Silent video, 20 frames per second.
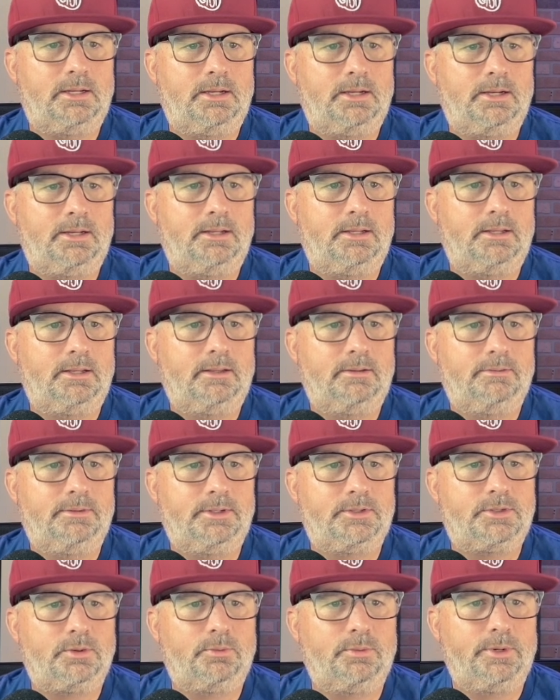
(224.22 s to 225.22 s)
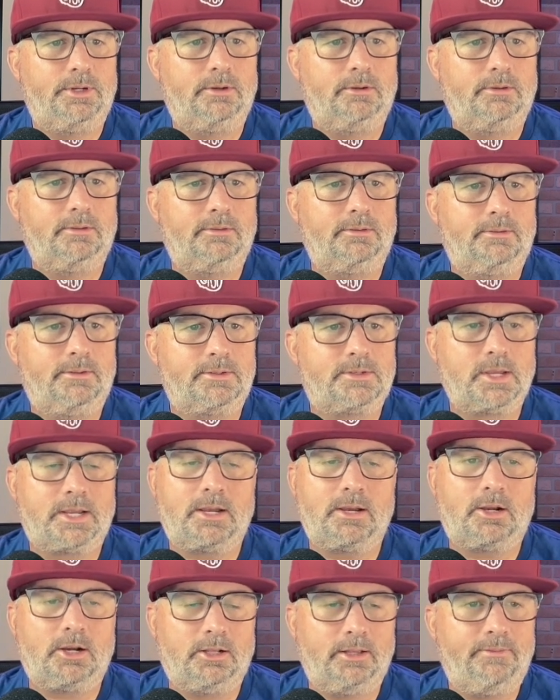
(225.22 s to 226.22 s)
a
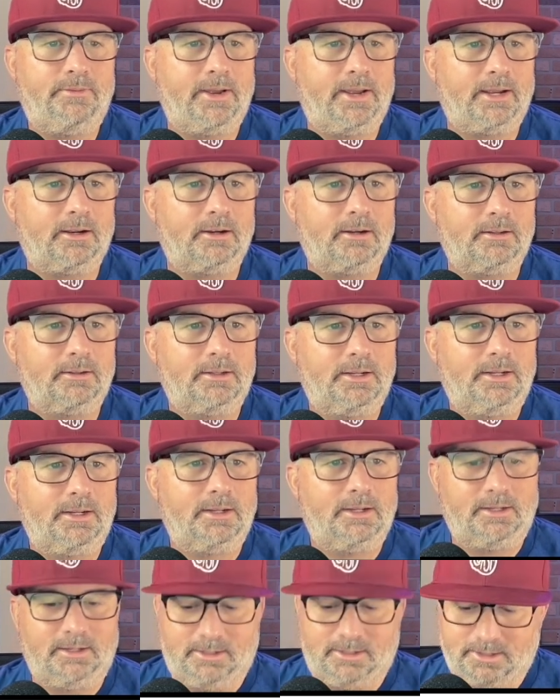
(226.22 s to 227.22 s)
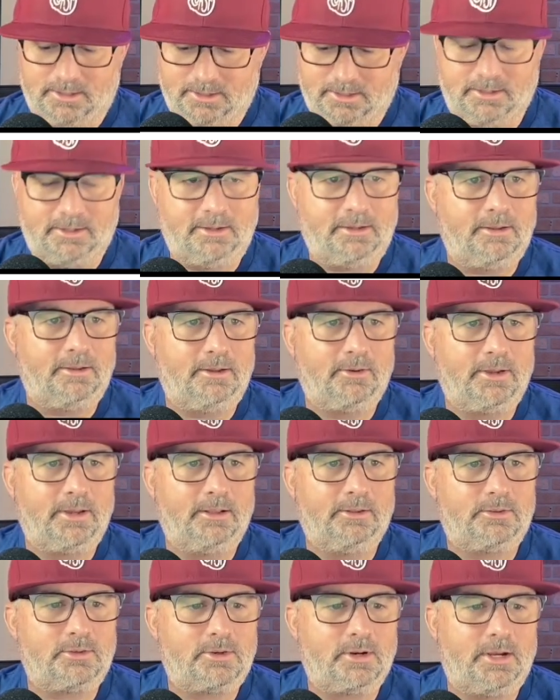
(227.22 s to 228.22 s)
cliffhanger. Okay,
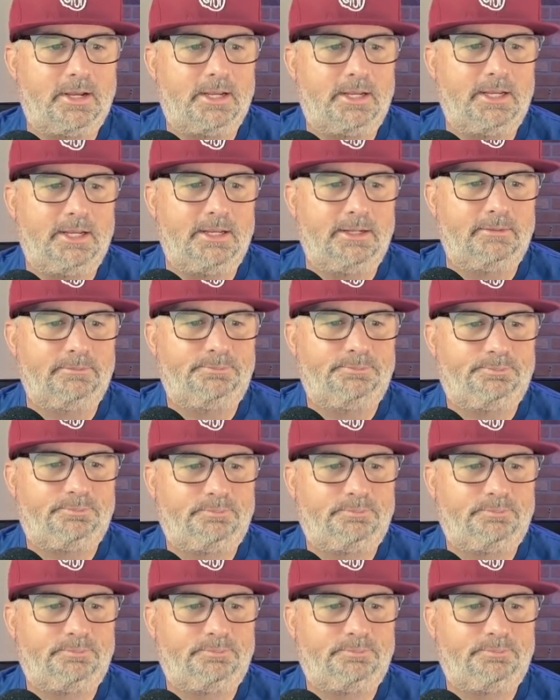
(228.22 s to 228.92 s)
let's try again.